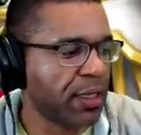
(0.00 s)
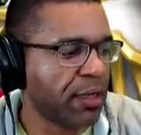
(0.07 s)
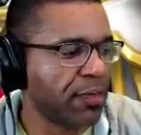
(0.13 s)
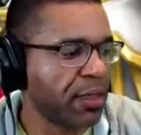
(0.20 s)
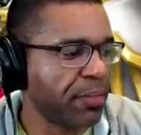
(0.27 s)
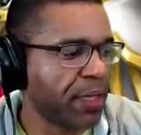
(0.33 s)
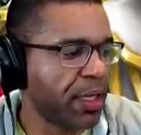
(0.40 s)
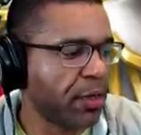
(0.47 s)

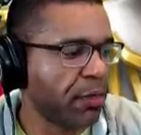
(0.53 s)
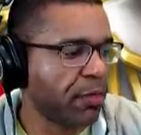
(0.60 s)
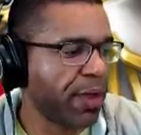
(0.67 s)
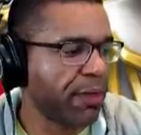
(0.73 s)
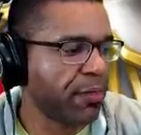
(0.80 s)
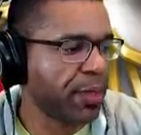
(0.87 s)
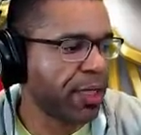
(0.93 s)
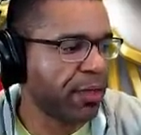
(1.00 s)
lovely
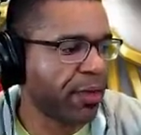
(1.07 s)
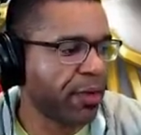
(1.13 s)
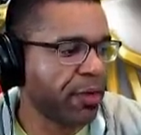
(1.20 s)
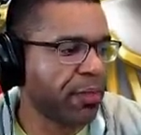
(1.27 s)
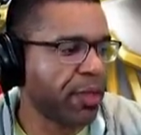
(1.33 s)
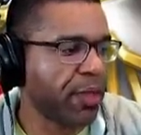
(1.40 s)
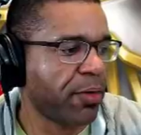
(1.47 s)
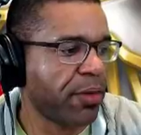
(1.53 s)
Miho. We haven't played
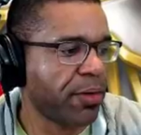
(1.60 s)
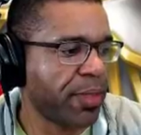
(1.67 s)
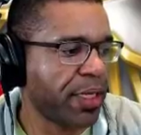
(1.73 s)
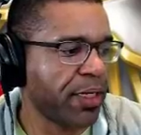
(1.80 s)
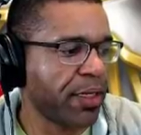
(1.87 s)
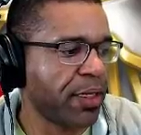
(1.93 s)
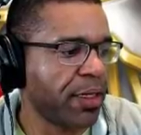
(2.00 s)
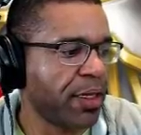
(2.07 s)
around with Miho in a
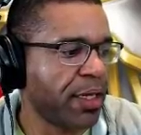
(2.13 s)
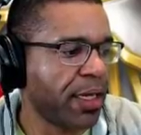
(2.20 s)
minute.